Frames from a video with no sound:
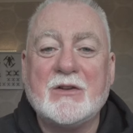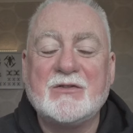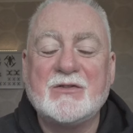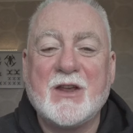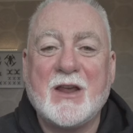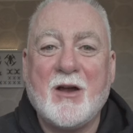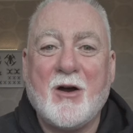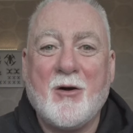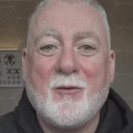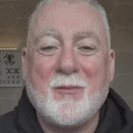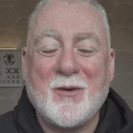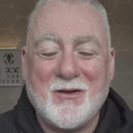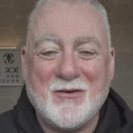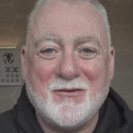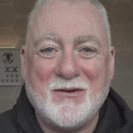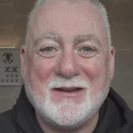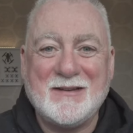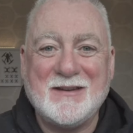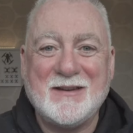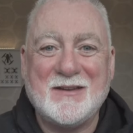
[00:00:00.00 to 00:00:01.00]
set up and
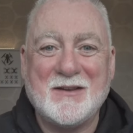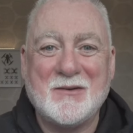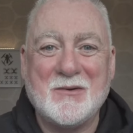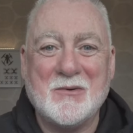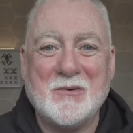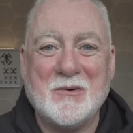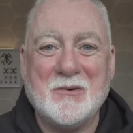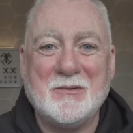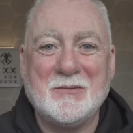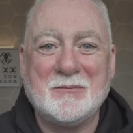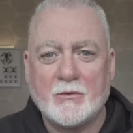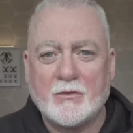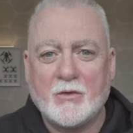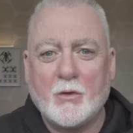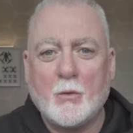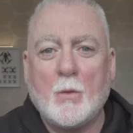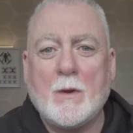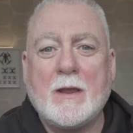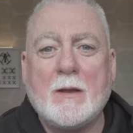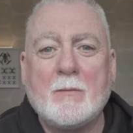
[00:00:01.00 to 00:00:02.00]
ready to go. So
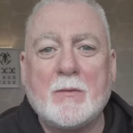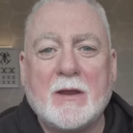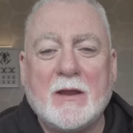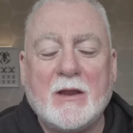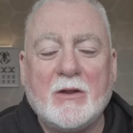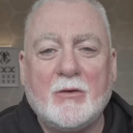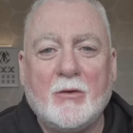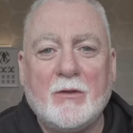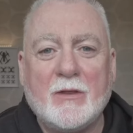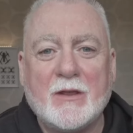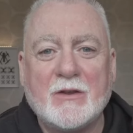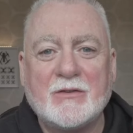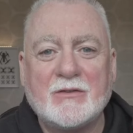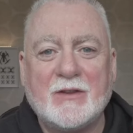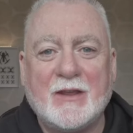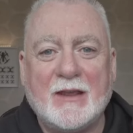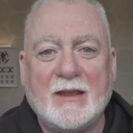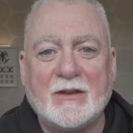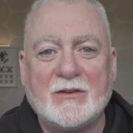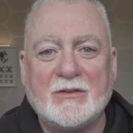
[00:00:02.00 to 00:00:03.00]
the way I'm going to do this
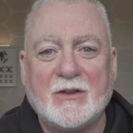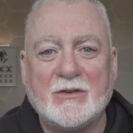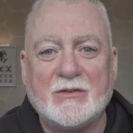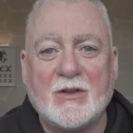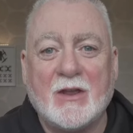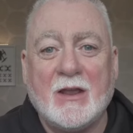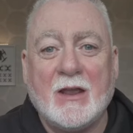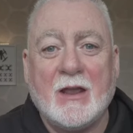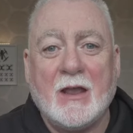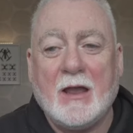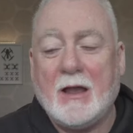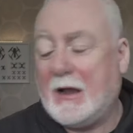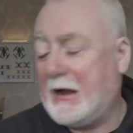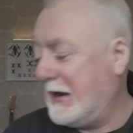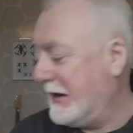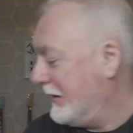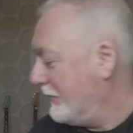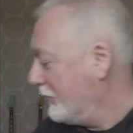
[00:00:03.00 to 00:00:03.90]
test is I